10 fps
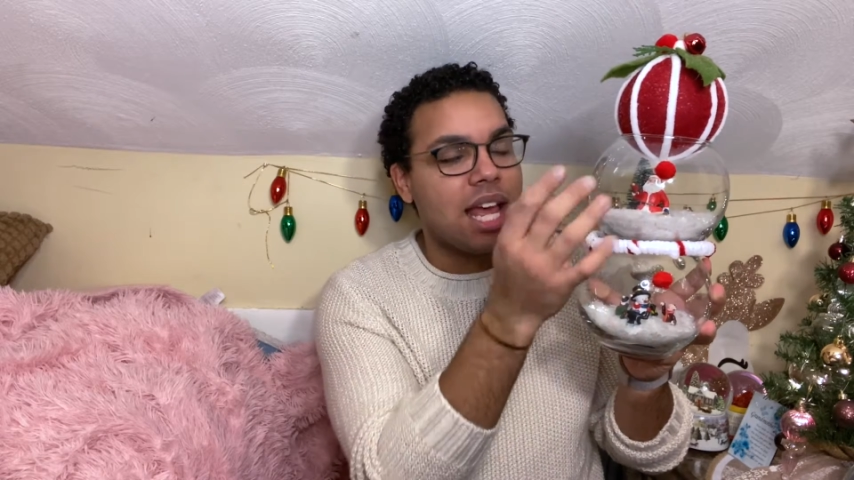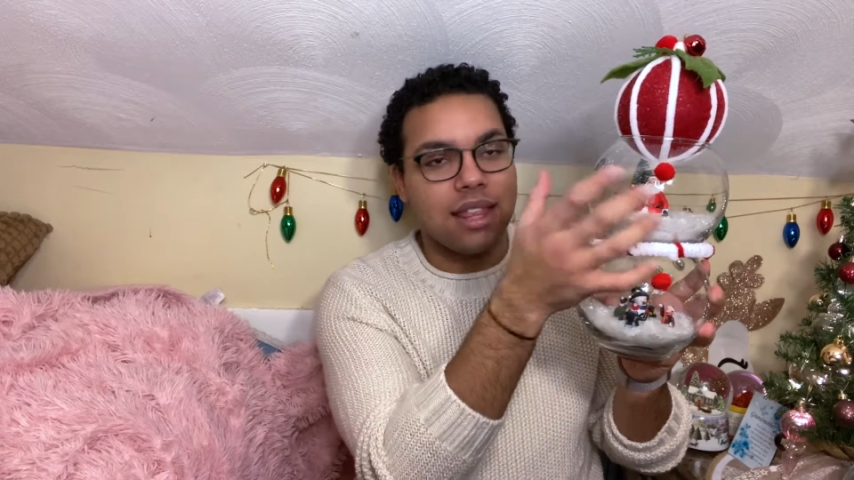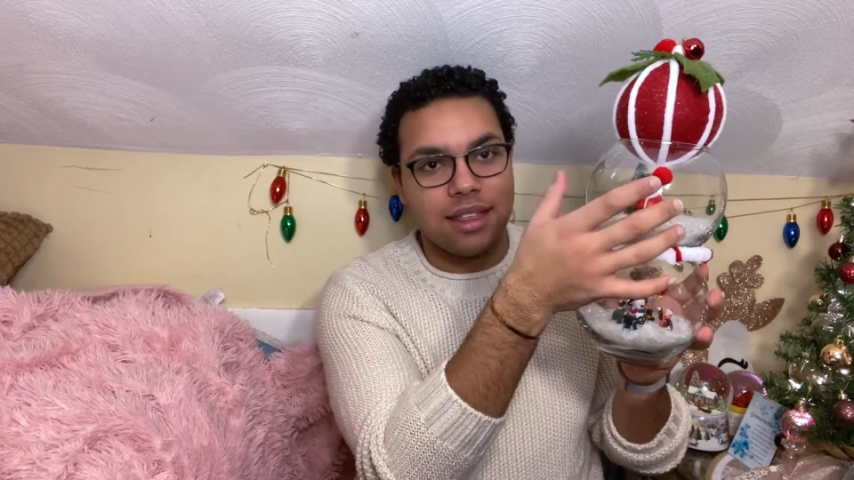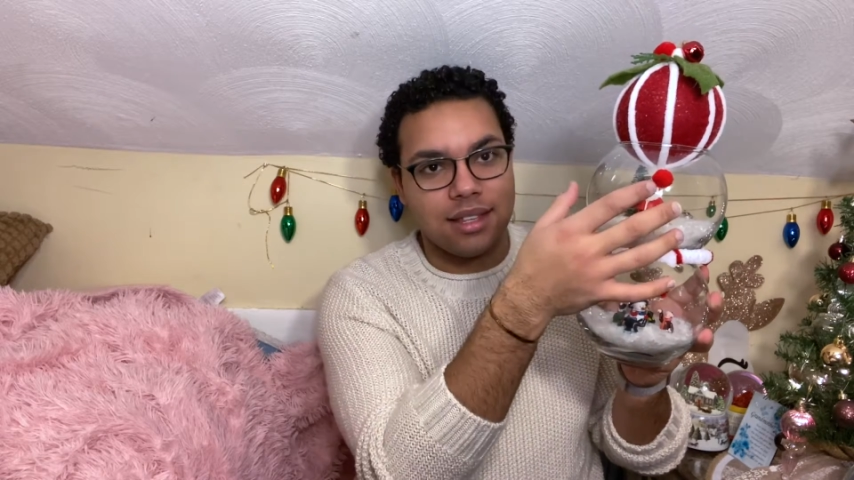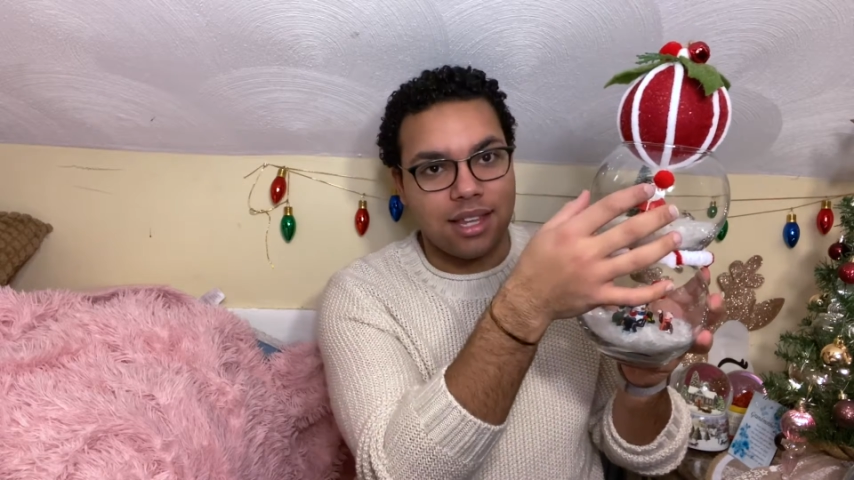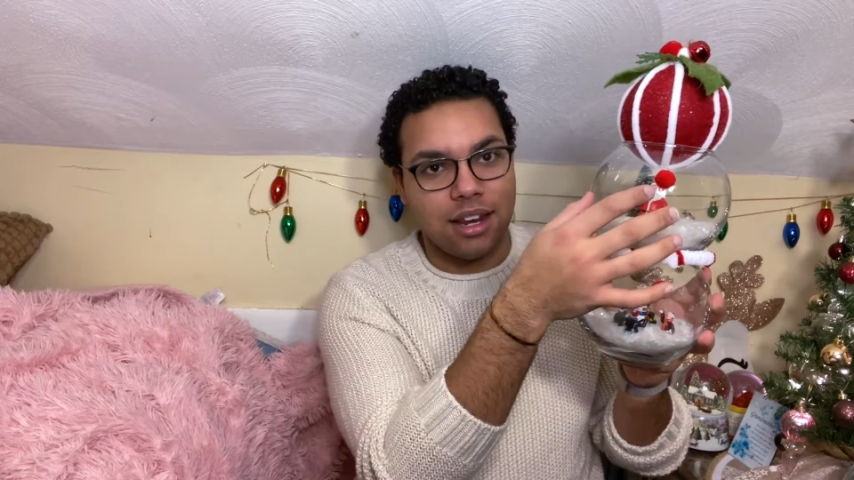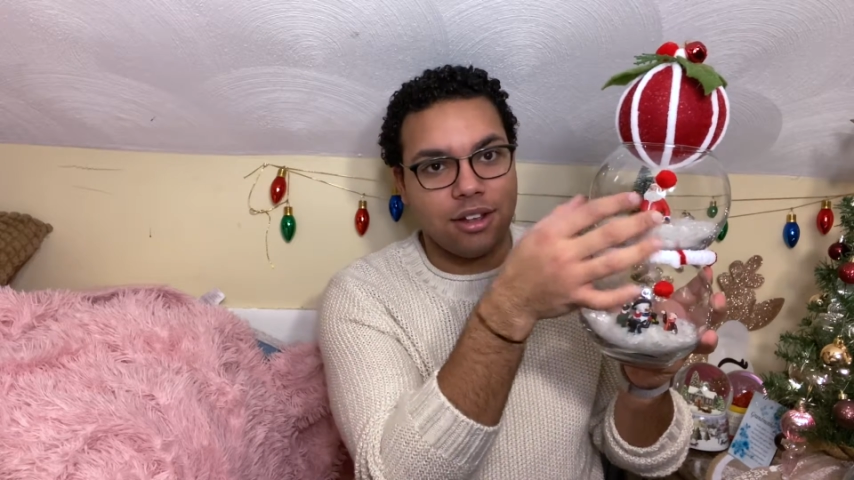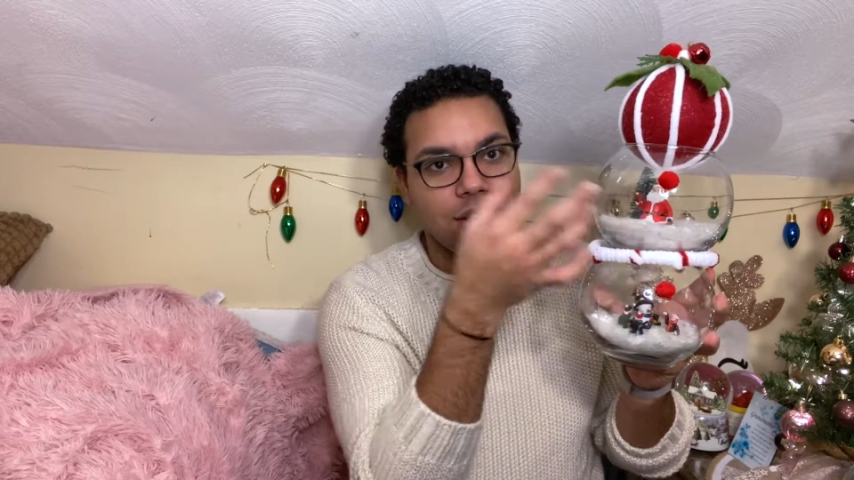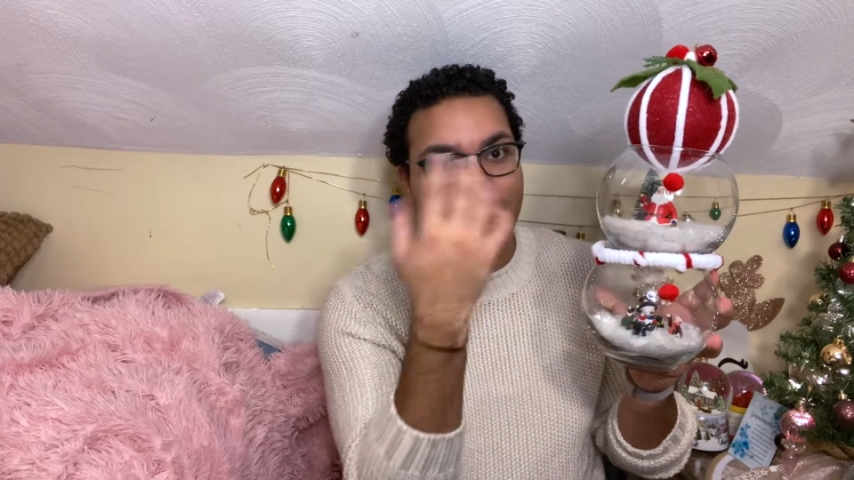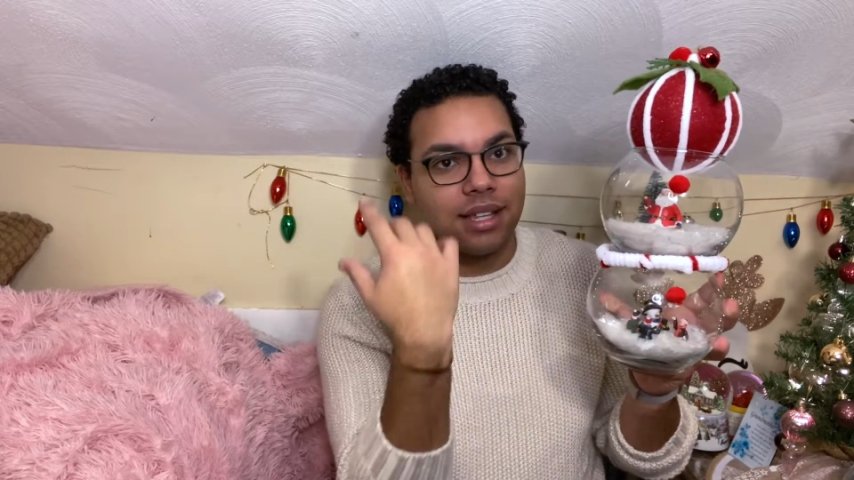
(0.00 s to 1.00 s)
and then the Santa
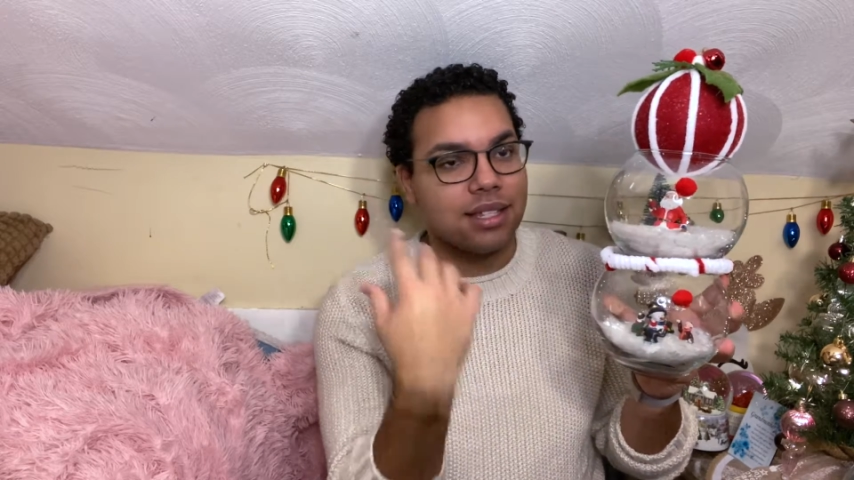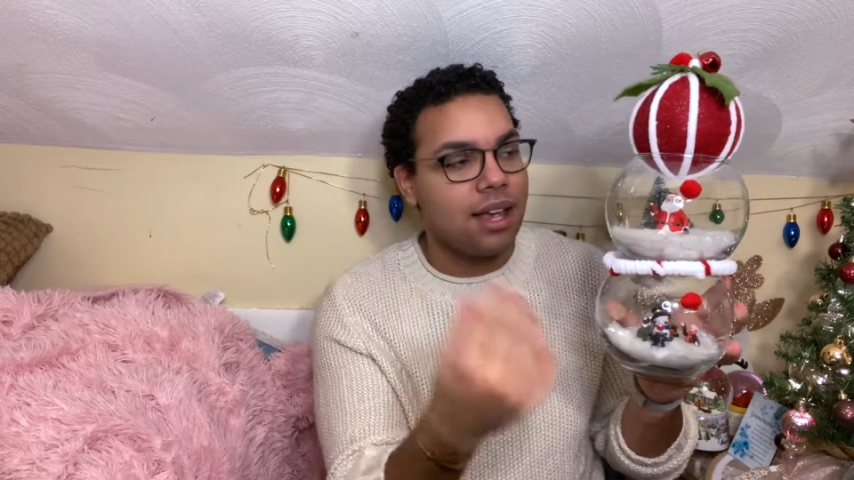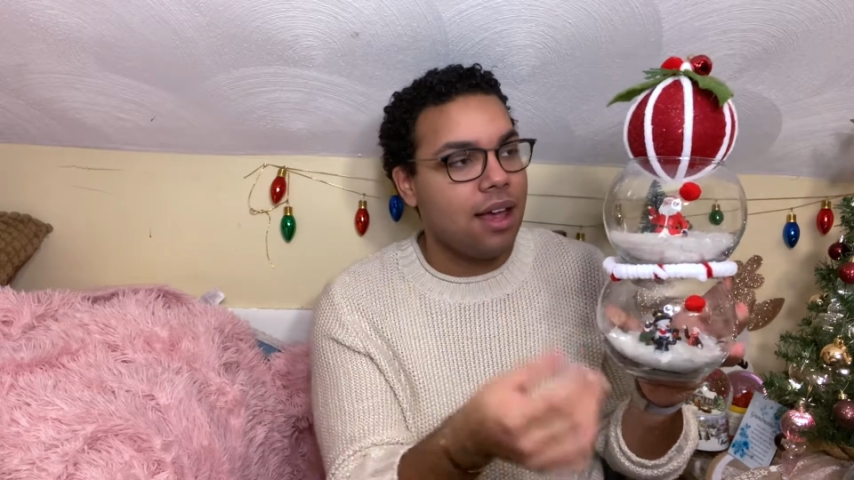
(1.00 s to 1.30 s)
Claus